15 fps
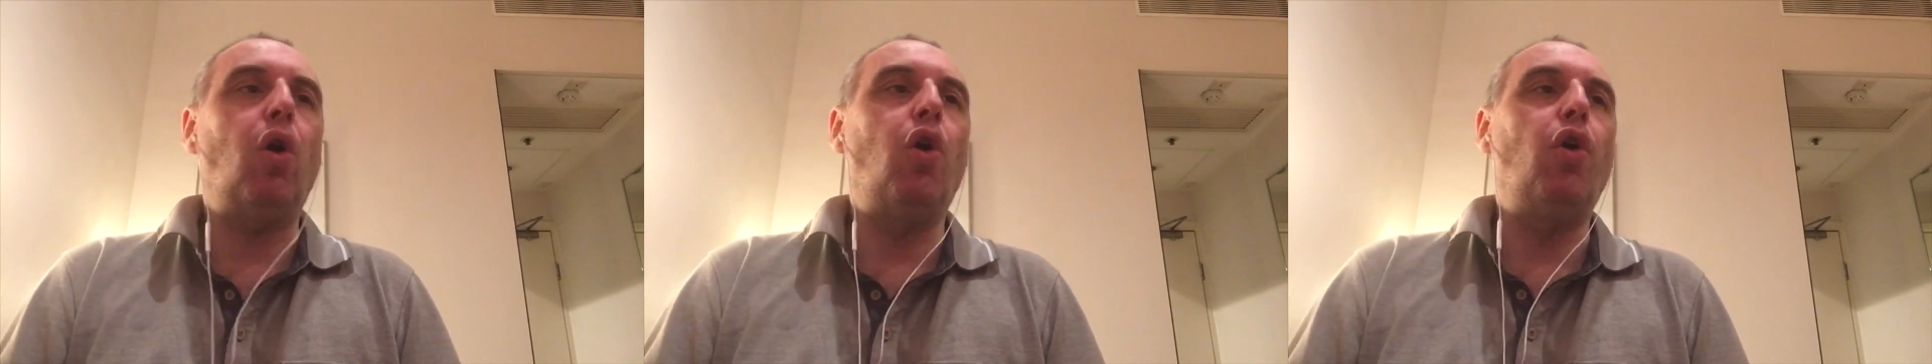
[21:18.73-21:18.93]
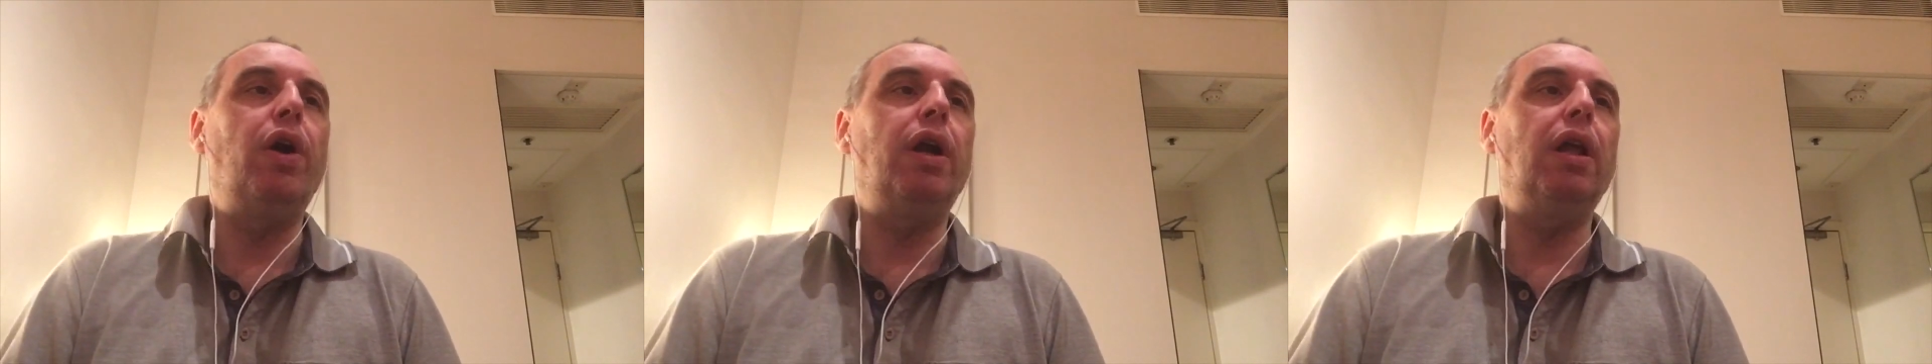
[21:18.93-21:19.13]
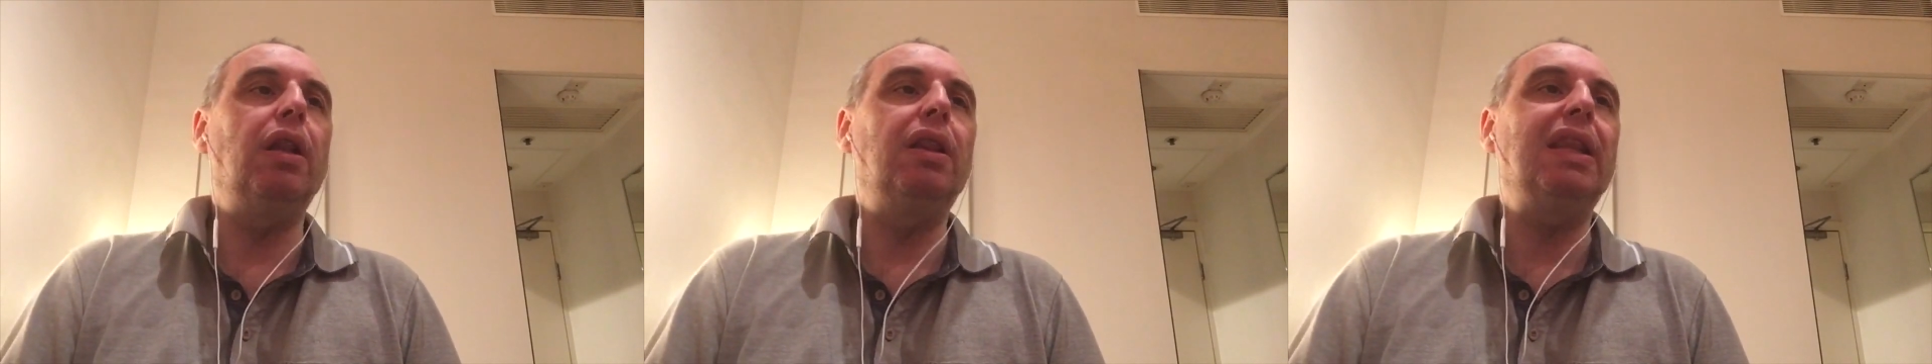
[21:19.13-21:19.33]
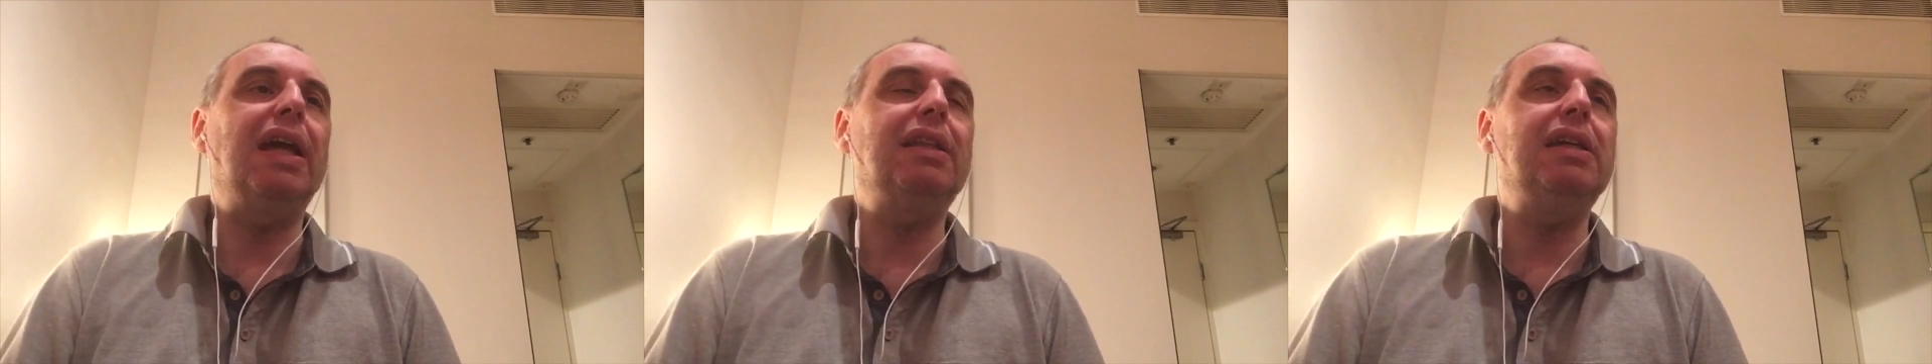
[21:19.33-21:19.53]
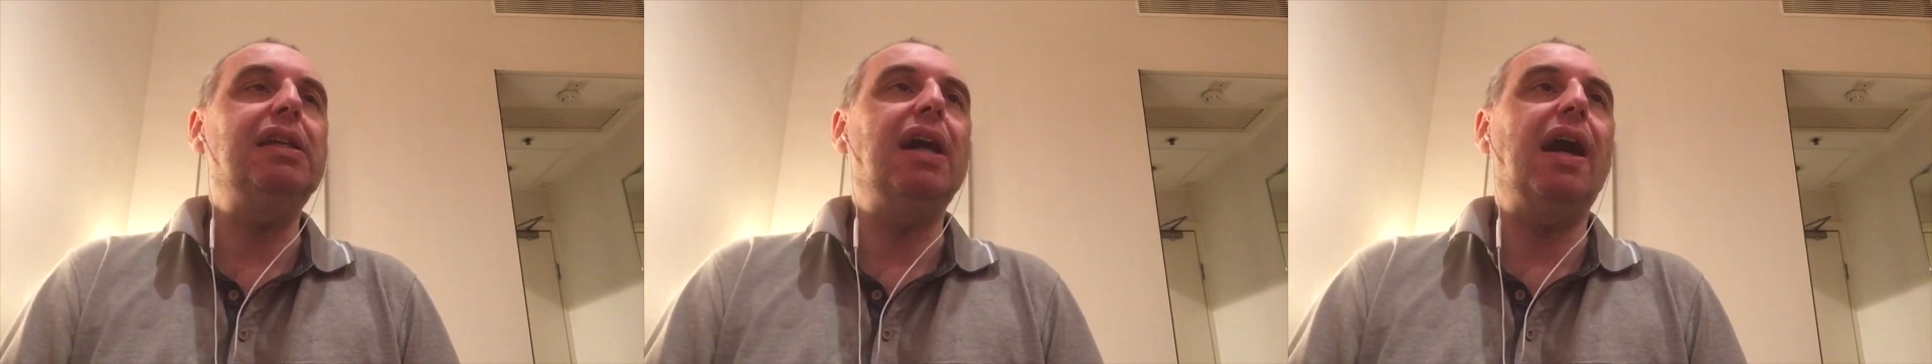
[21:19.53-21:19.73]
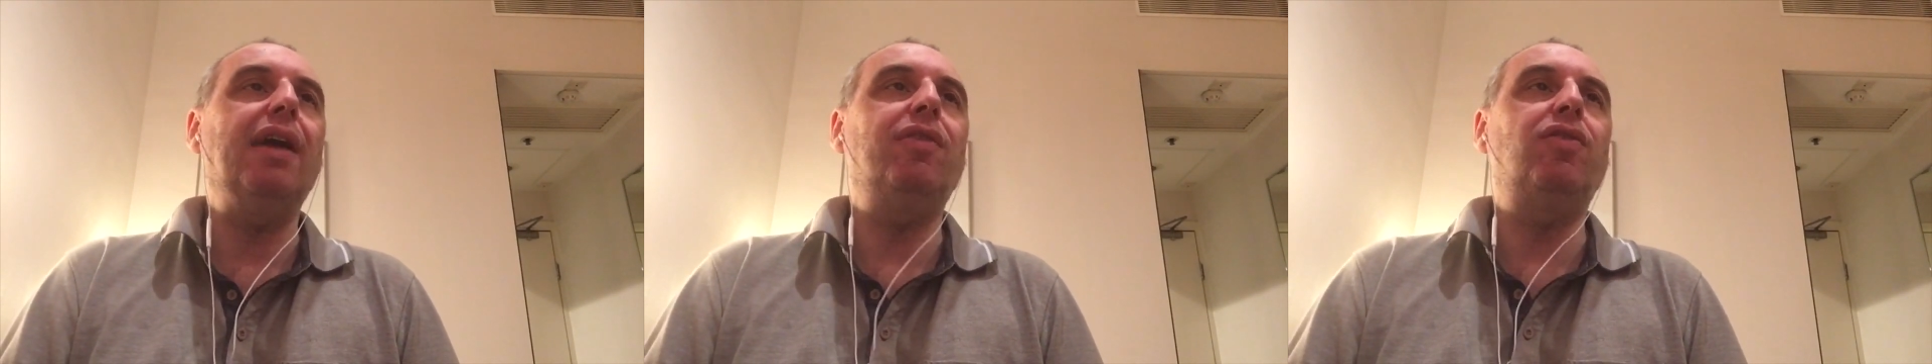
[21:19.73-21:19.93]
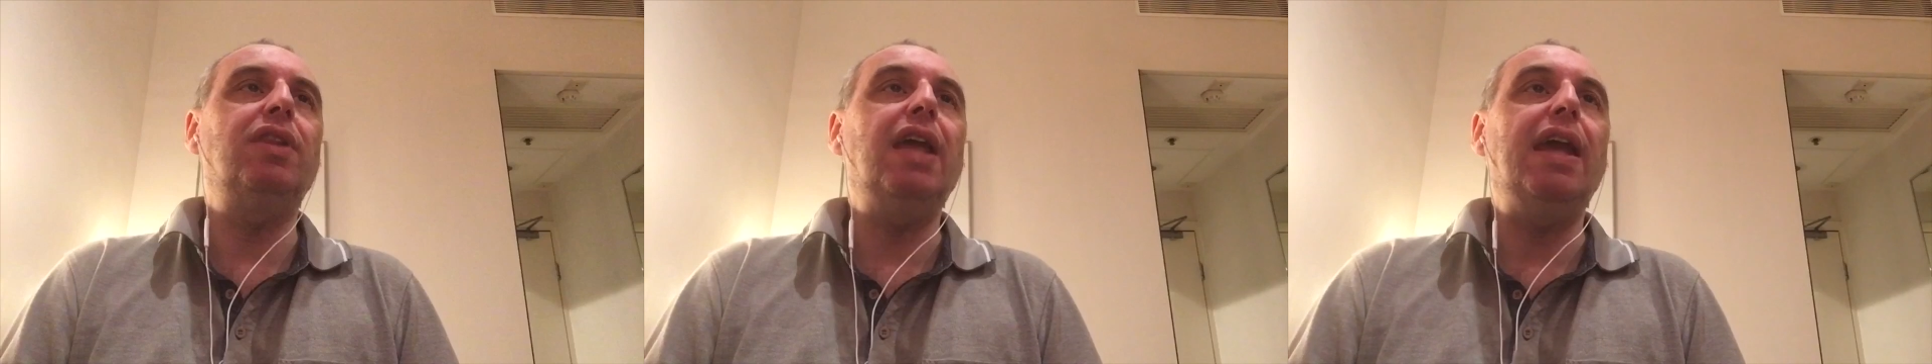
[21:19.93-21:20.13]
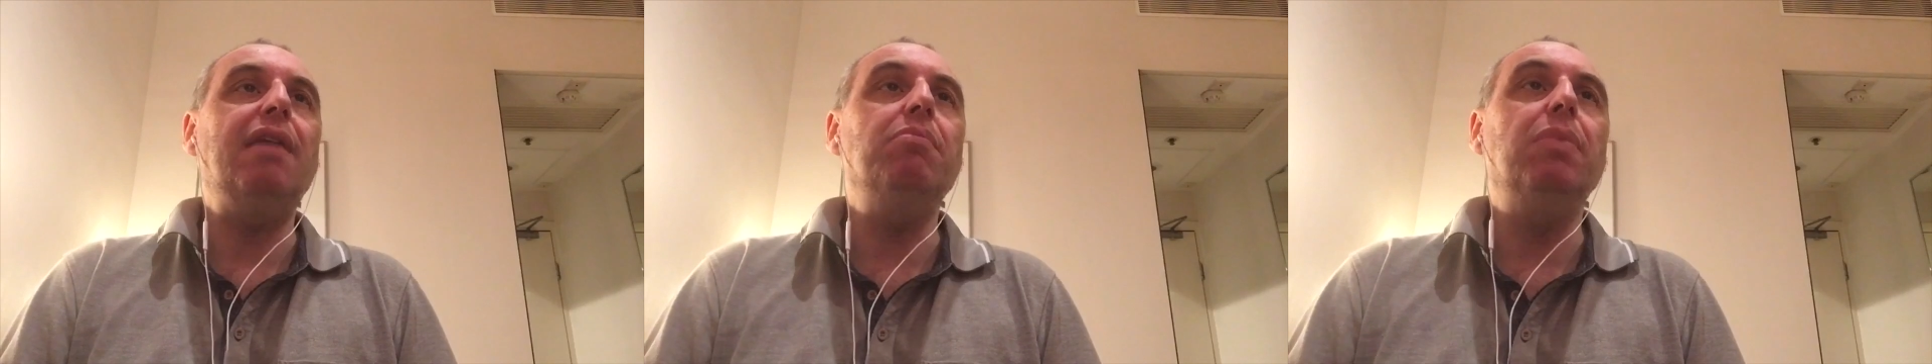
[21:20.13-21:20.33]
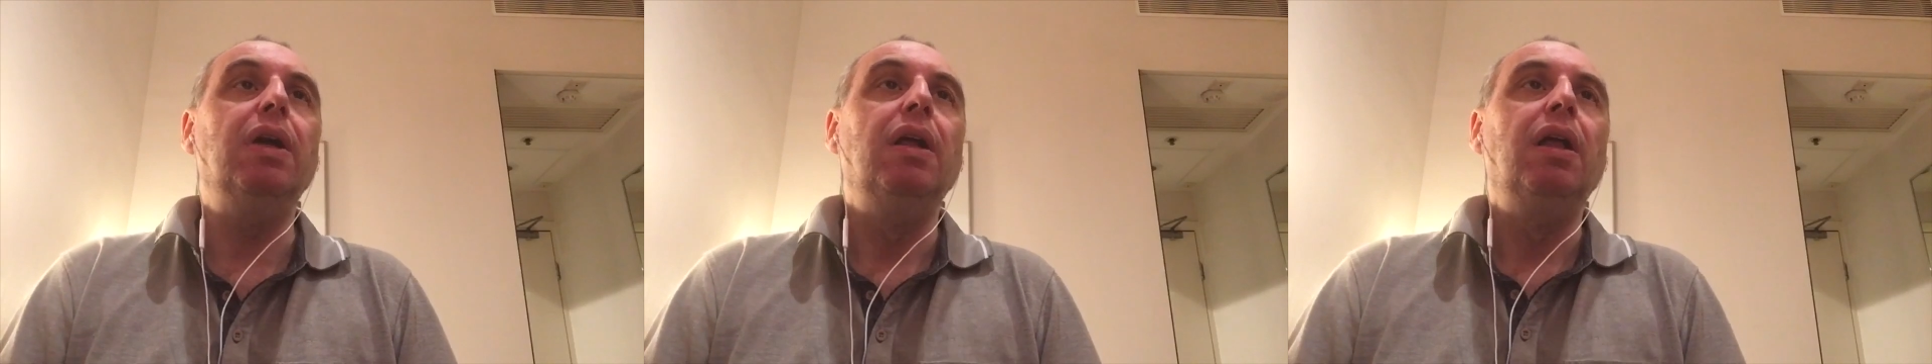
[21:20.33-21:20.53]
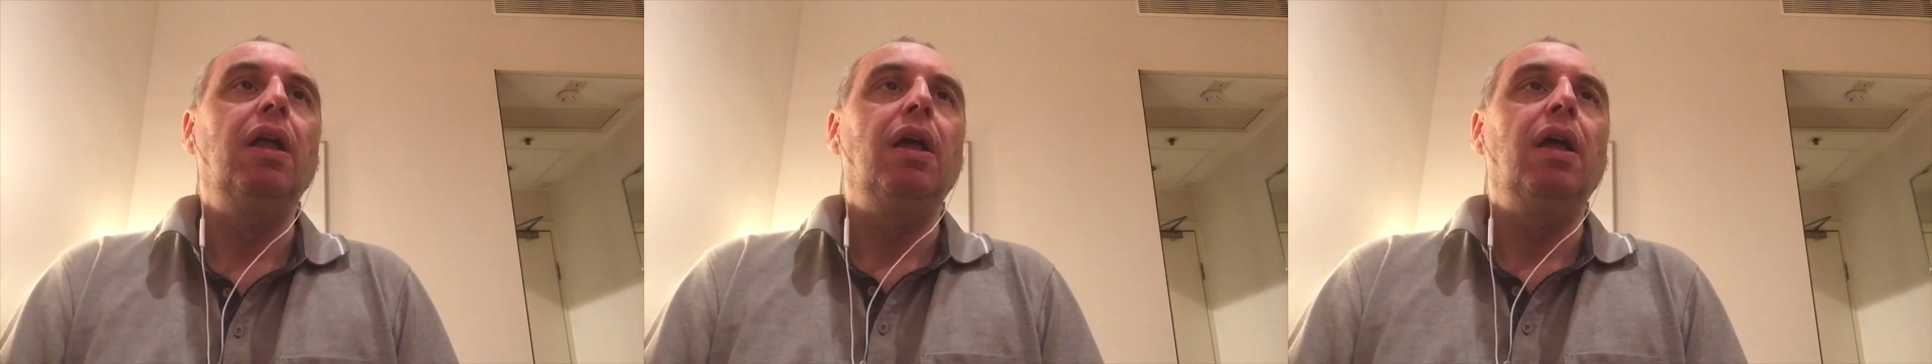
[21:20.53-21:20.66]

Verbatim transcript: or, Latinized name